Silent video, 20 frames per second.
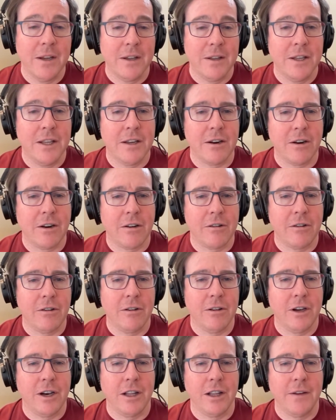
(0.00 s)
neat
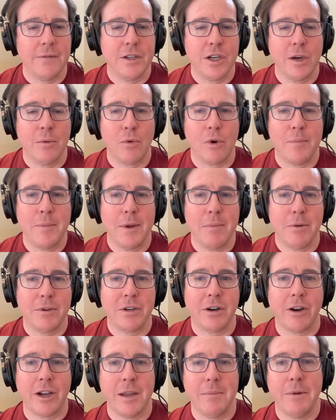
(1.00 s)
article i'd love to hear more people
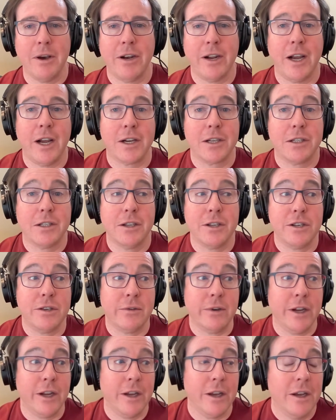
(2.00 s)
talking about actually
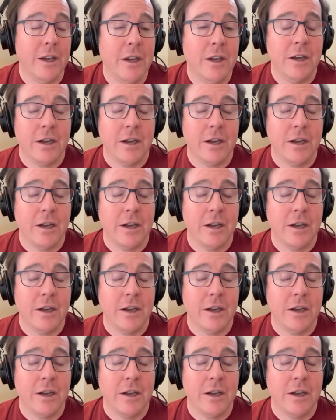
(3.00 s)
doing